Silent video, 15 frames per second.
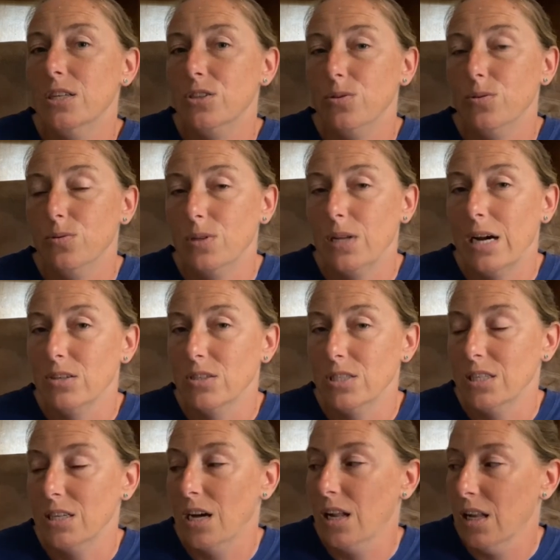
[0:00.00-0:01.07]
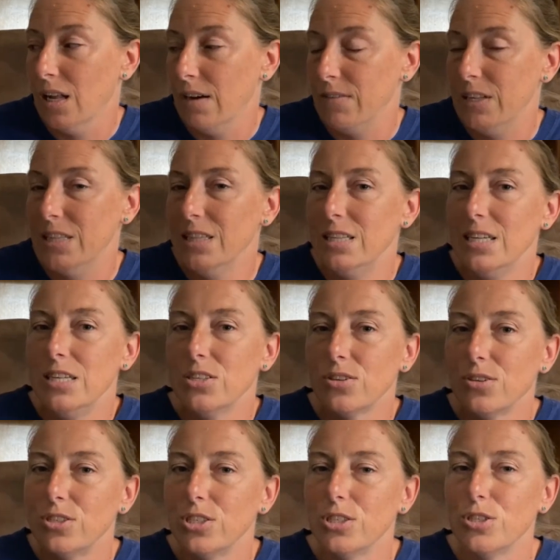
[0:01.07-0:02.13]
2011. These
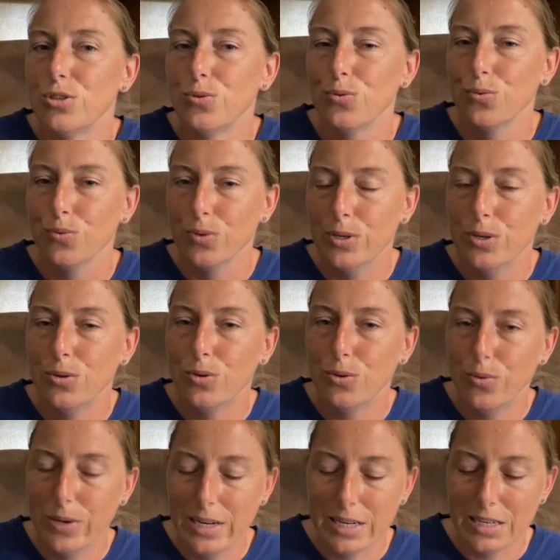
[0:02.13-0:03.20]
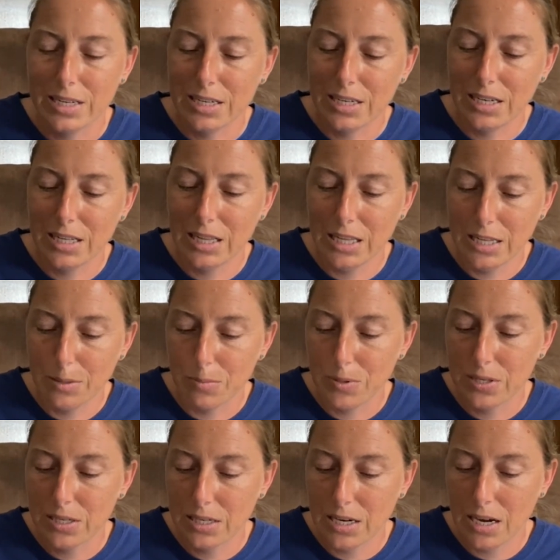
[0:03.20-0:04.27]
are just real quick clip
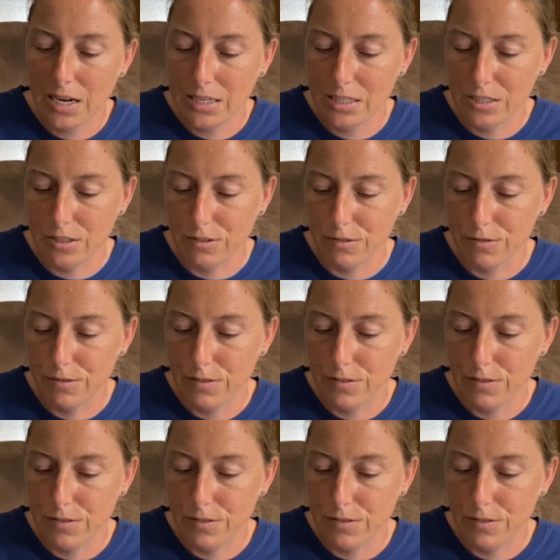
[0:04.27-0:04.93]
kind of